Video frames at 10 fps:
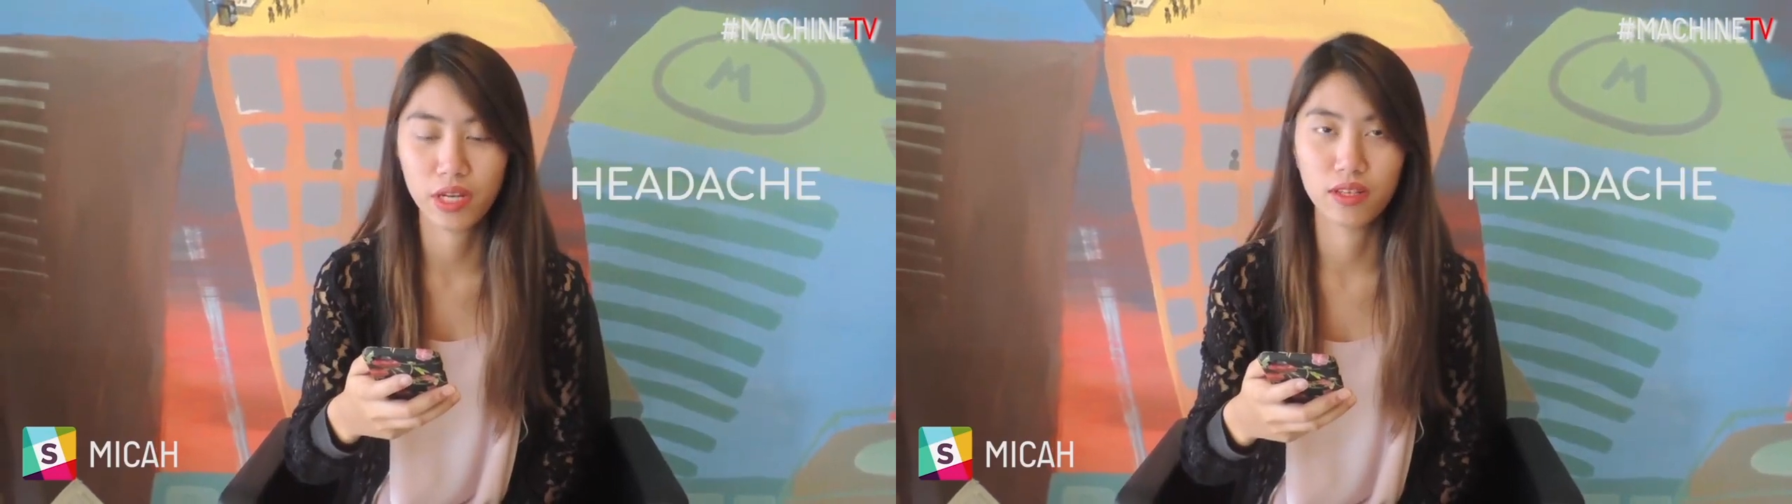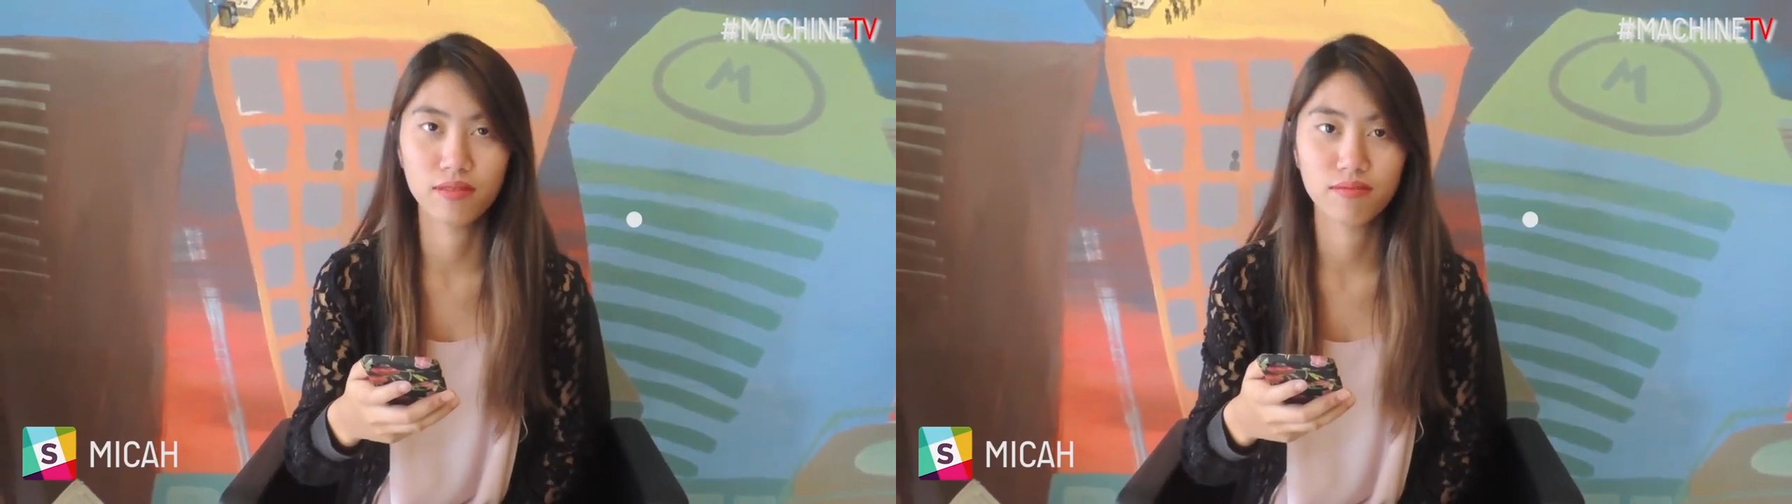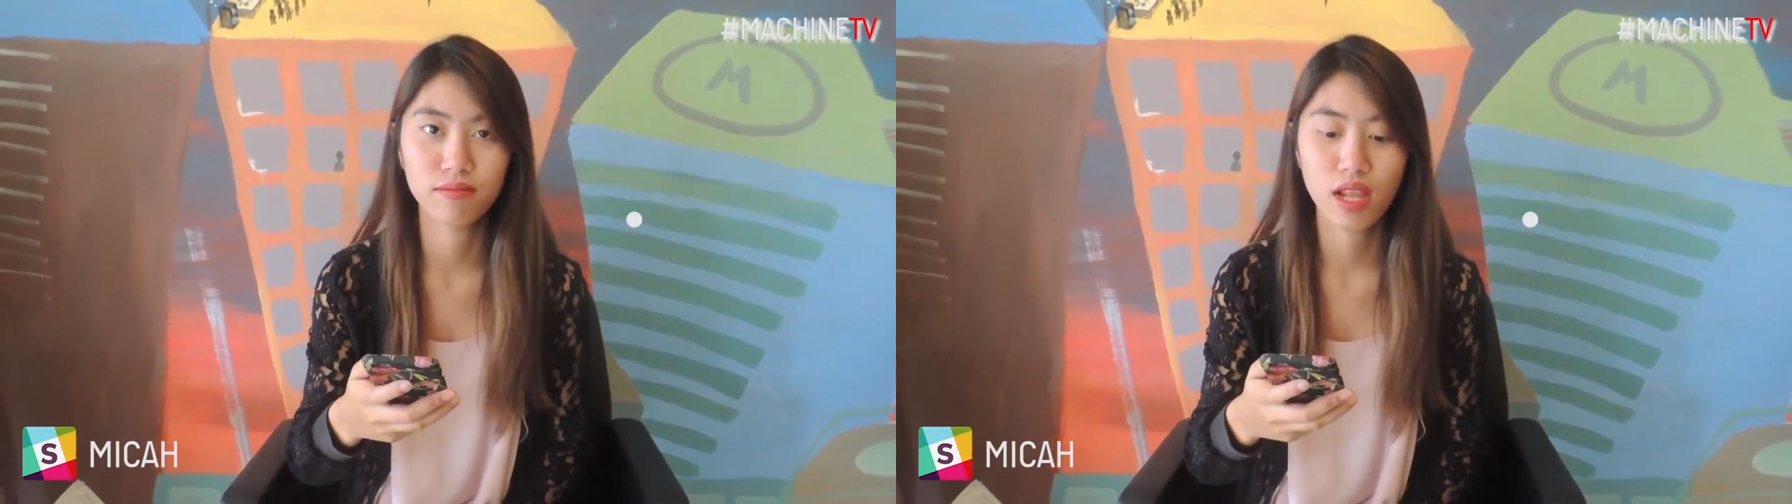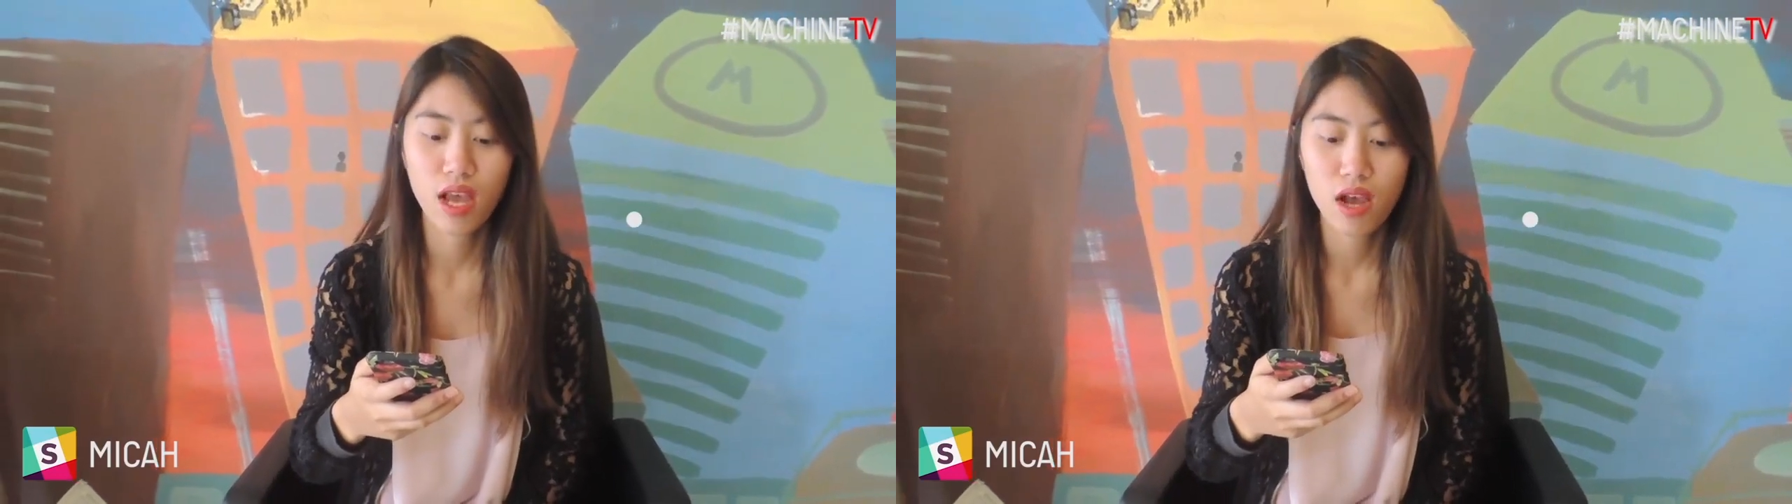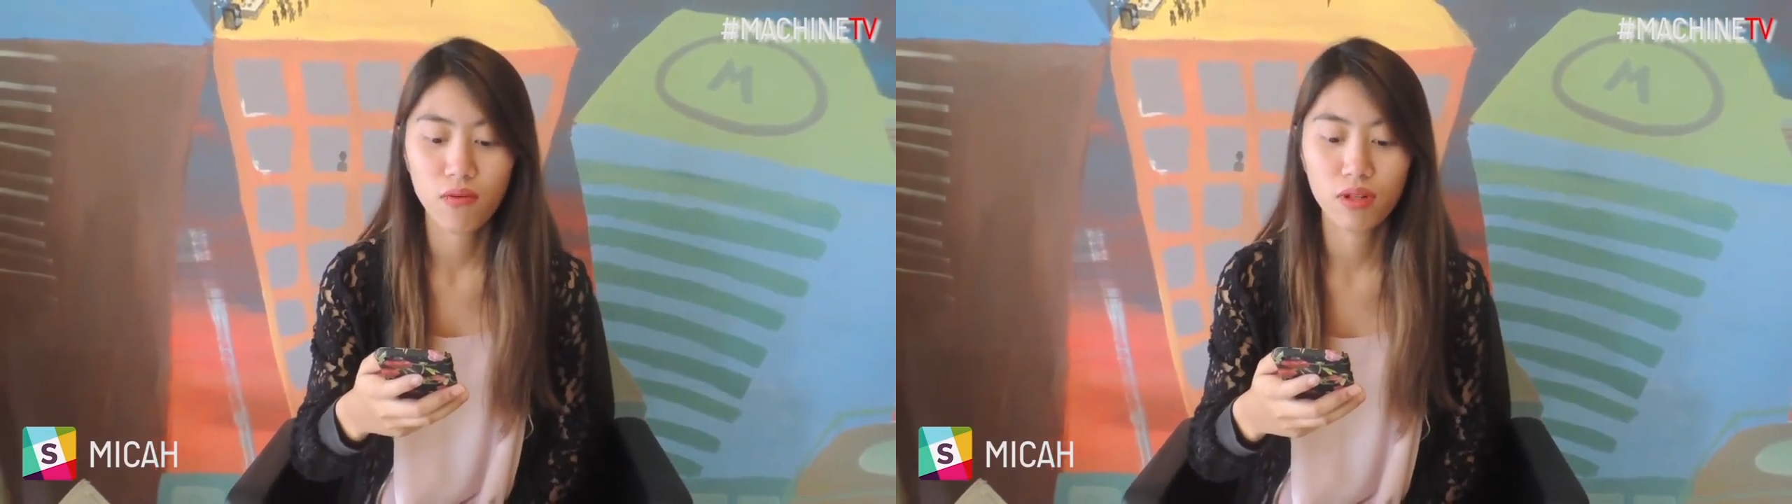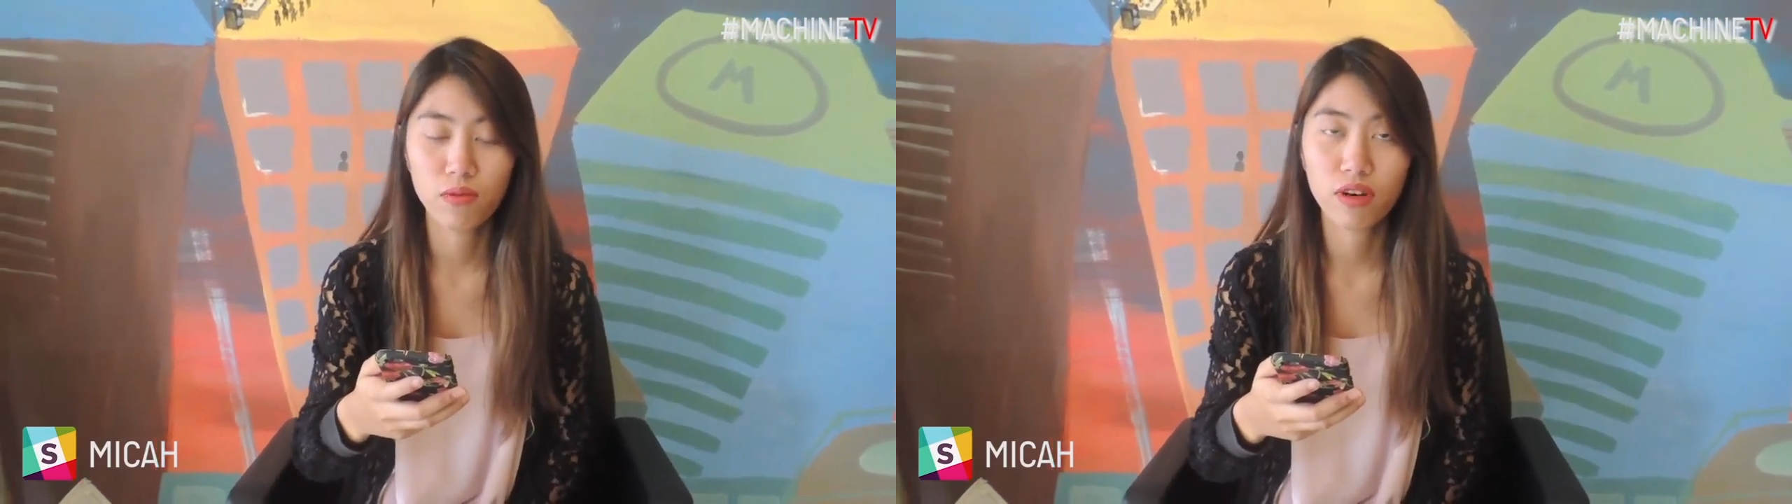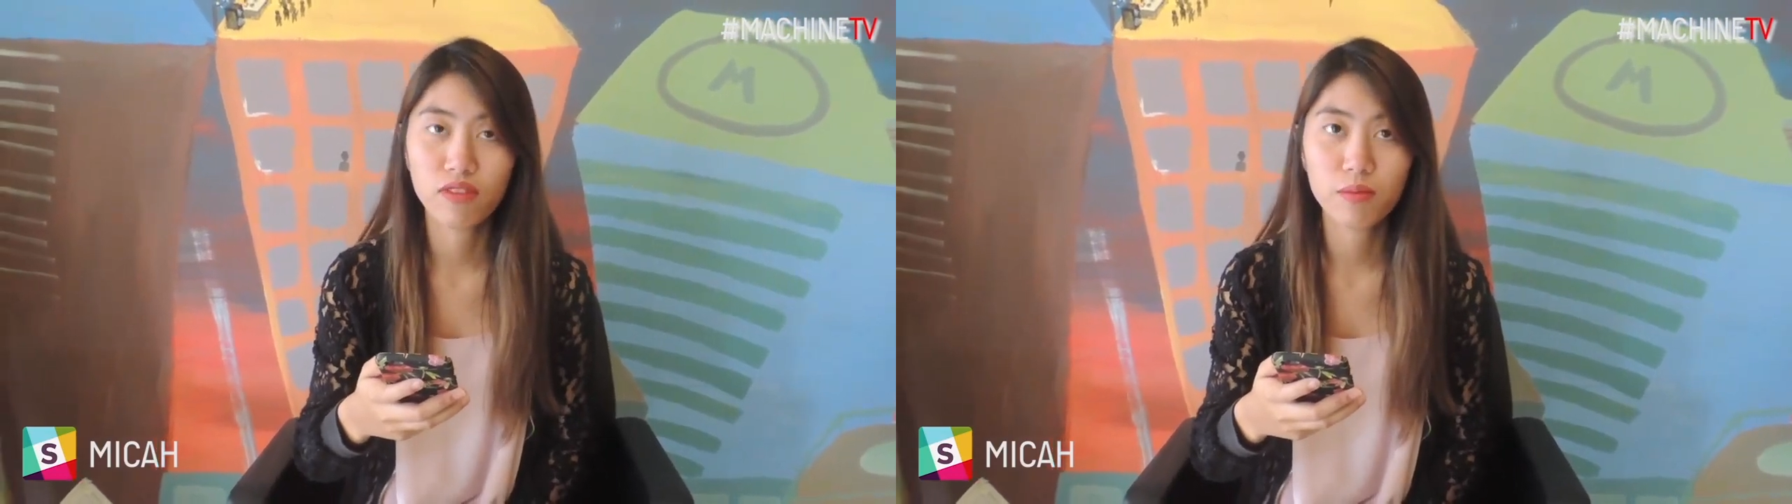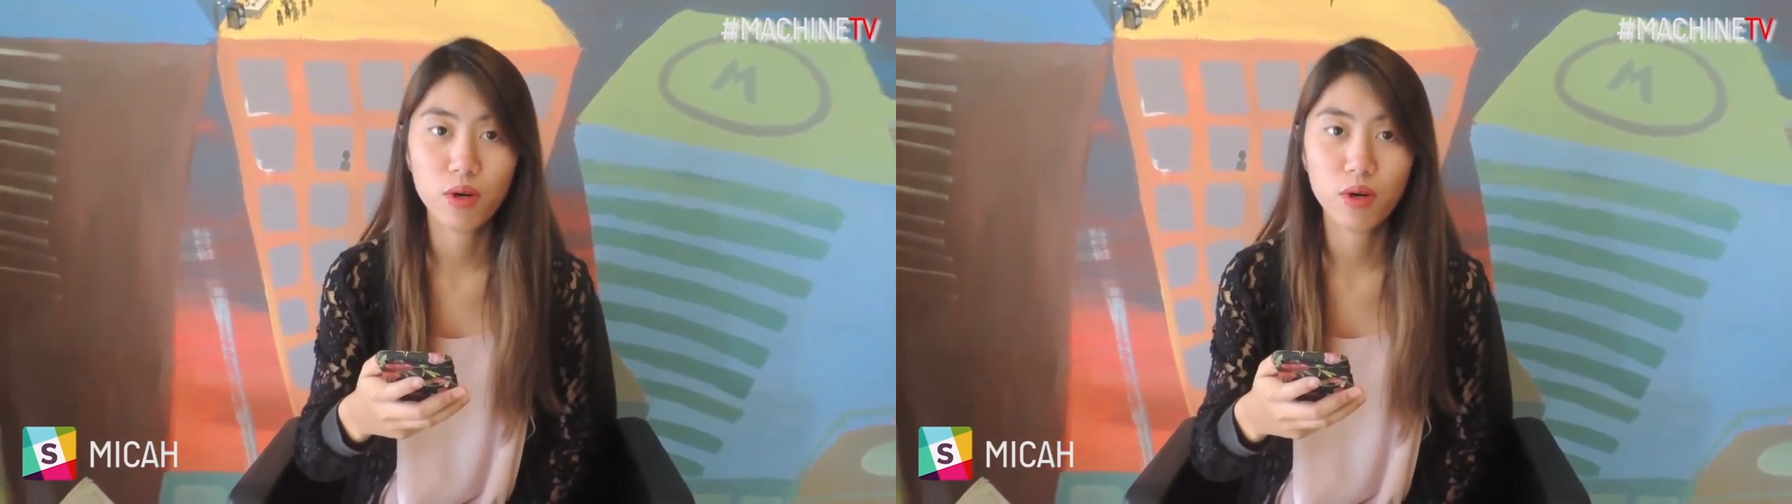Period. We work